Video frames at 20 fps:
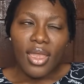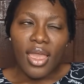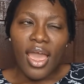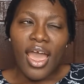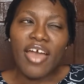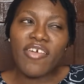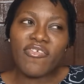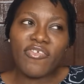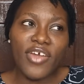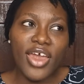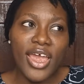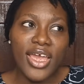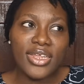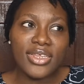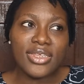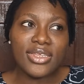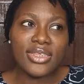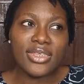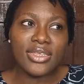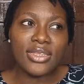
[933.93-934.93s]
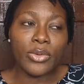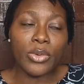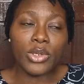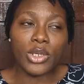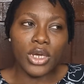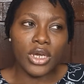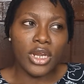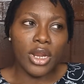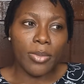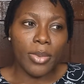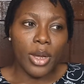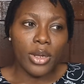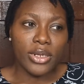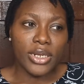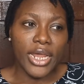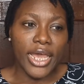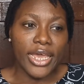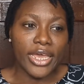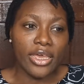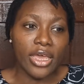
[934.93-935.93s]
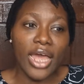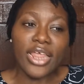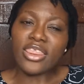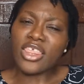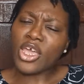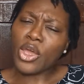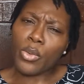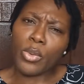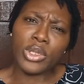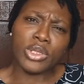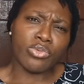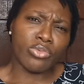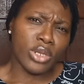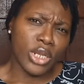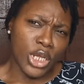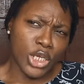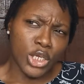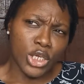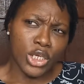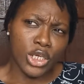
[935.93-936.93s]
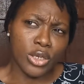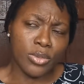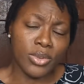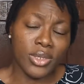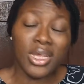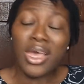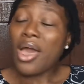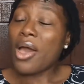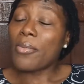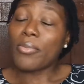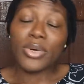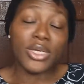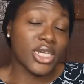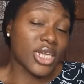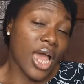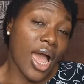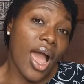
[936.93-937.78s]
her friend, they were talking about, like, I think it was relationships, but